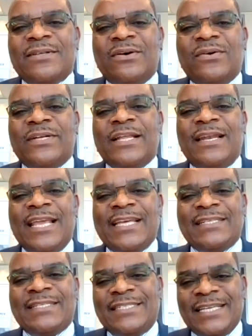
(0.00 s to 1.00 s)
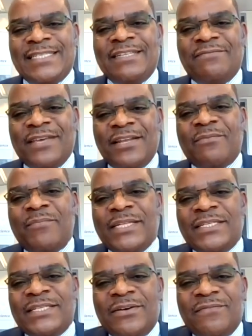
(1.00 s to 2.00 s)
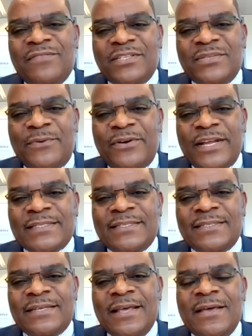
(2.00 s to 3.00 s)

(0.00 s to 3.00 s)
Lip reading: on late-stage development of these products,